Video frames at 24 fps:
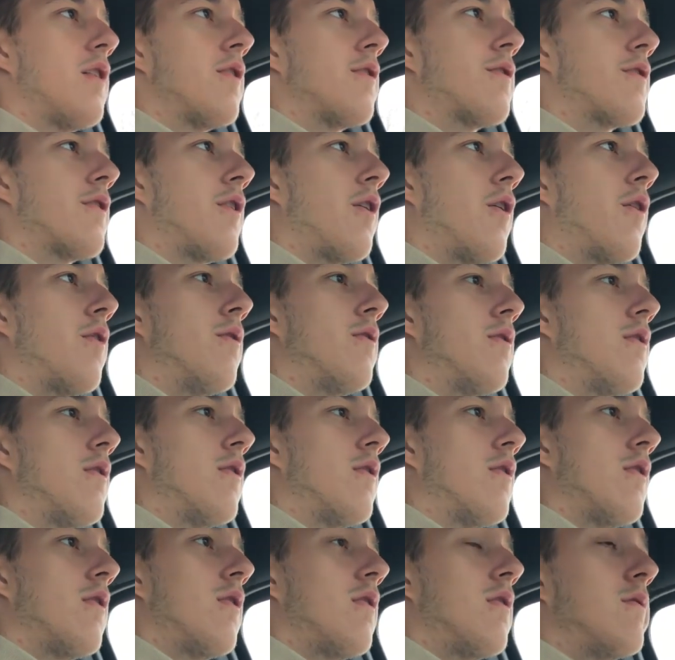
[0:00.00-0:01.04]
So
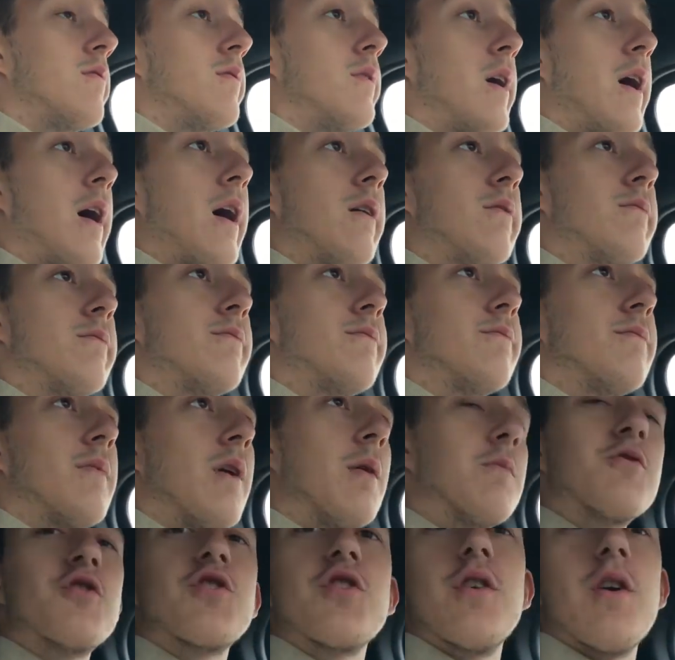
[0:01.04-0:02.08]
yeah,
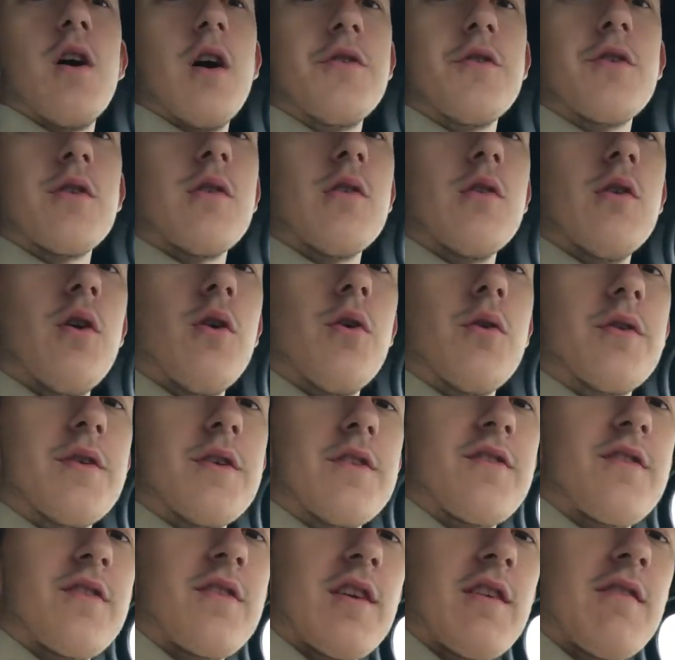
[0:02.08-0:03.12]
I'm sure under a load
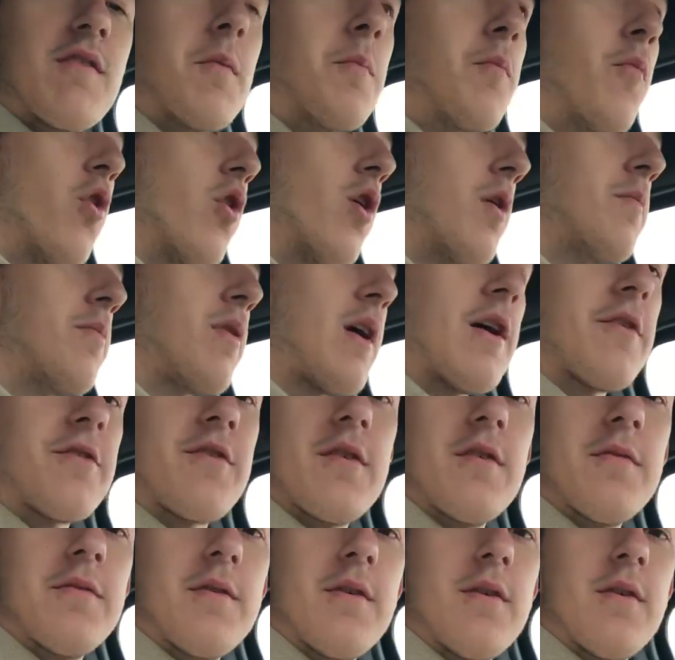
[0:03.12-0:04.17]
it's even more
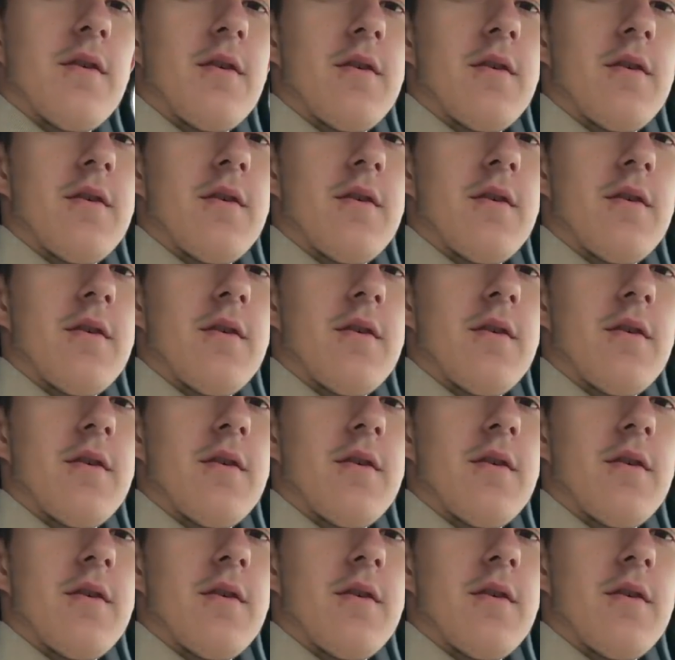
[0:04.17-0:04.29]
impressive.